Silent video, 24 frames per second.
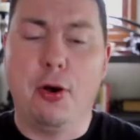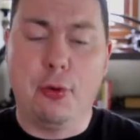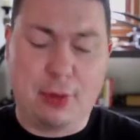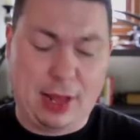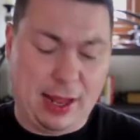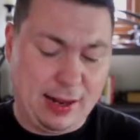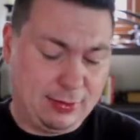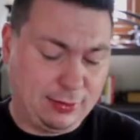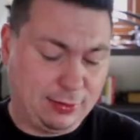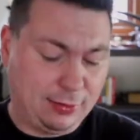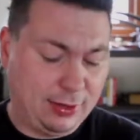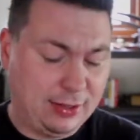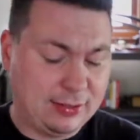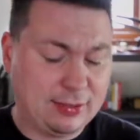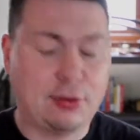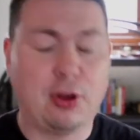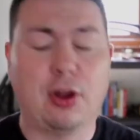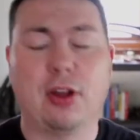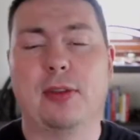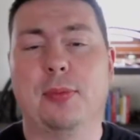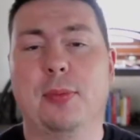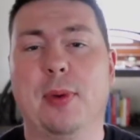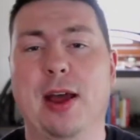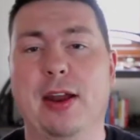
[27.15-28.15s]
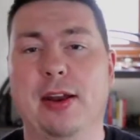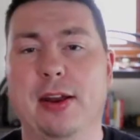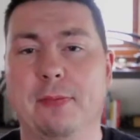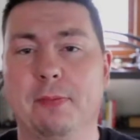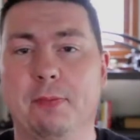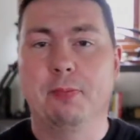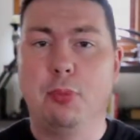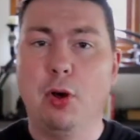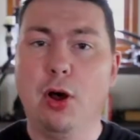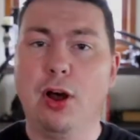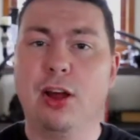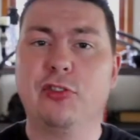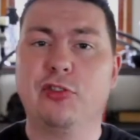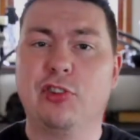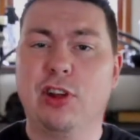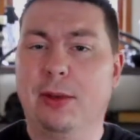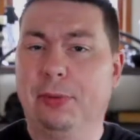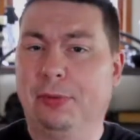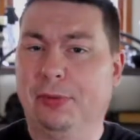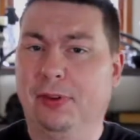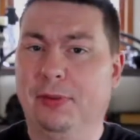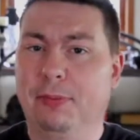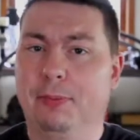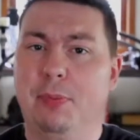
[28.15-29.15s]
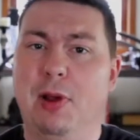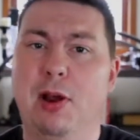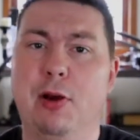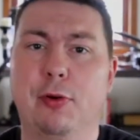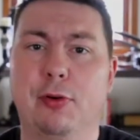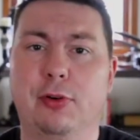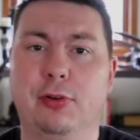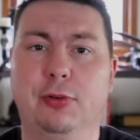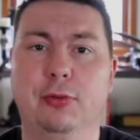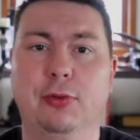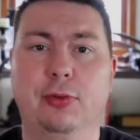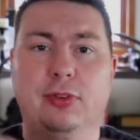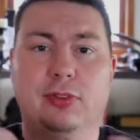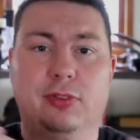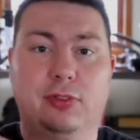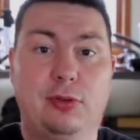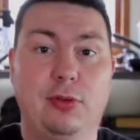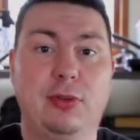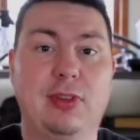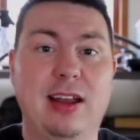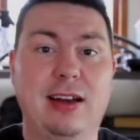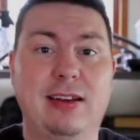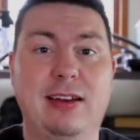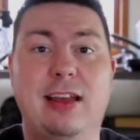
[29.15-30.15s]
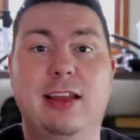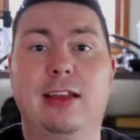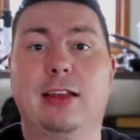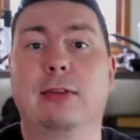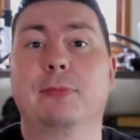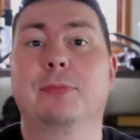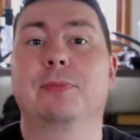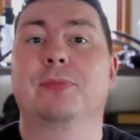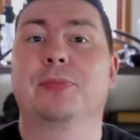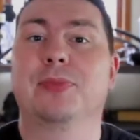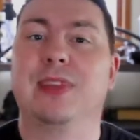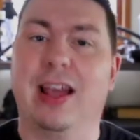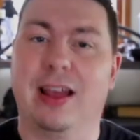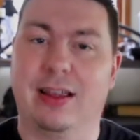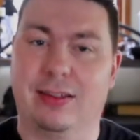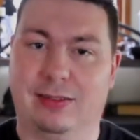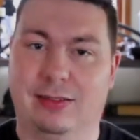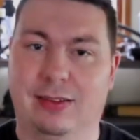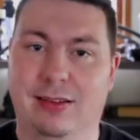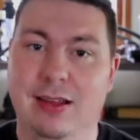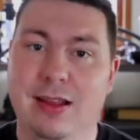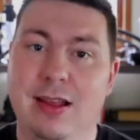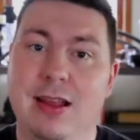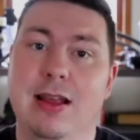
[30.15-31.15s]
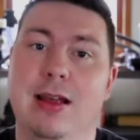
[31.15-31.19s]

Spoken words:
Okay, so let's talk about it. Pawn shops, power tools, do they take them? Yes.